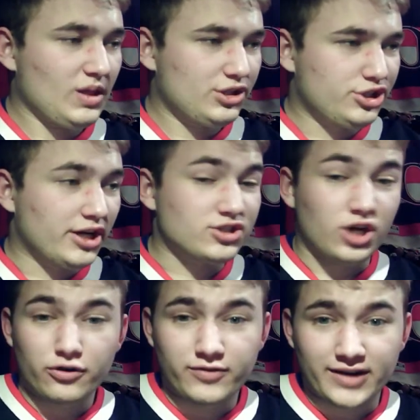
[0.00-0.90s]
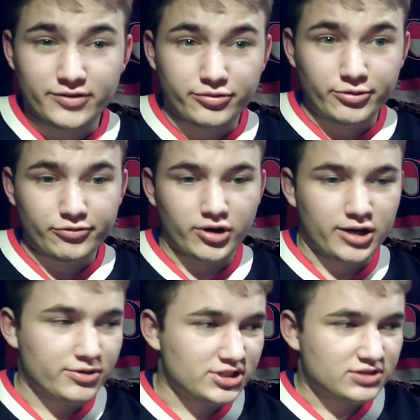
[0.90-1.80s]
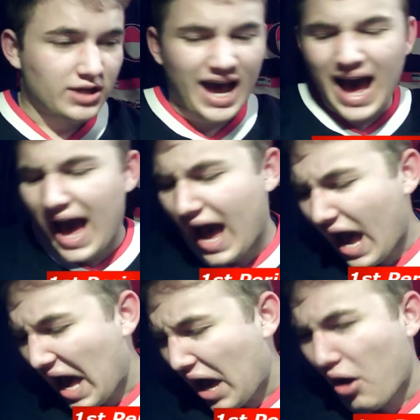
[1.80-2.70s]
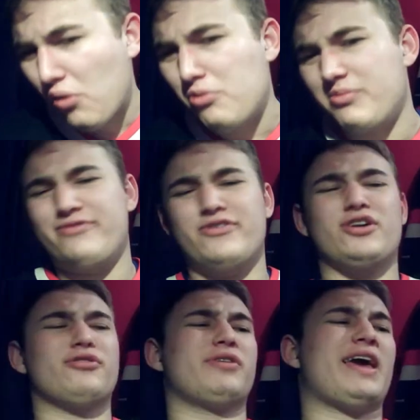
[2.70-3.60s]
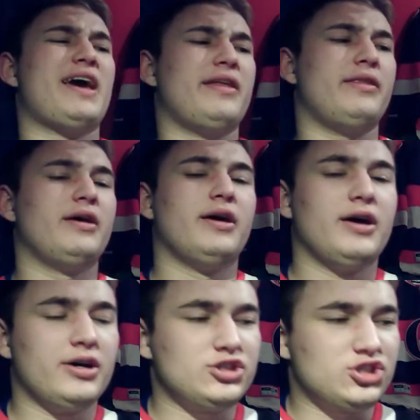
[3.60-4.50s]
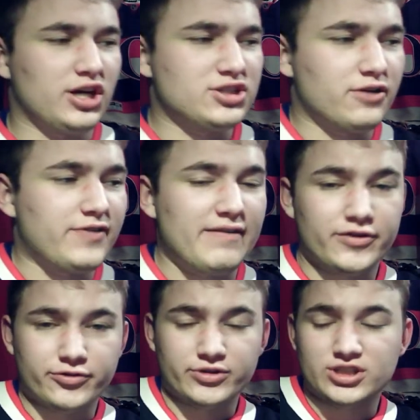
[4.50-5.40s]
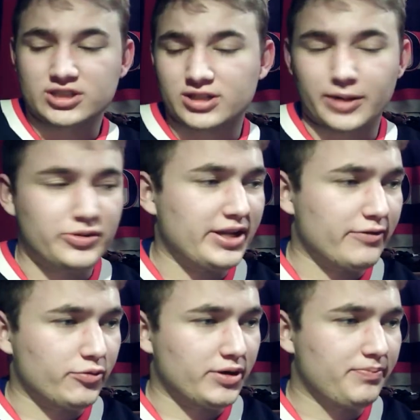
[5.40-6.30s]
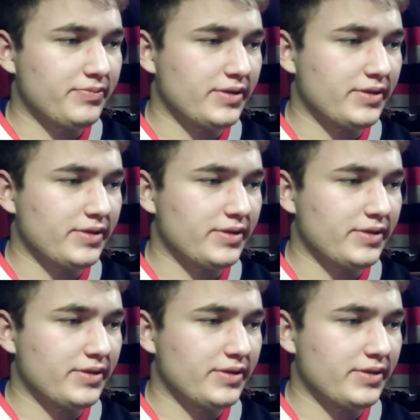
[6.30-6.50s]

Shots are 5-3 for Ottawa. Just, ow, my finger again. Shots are 5-3, just to update everyone.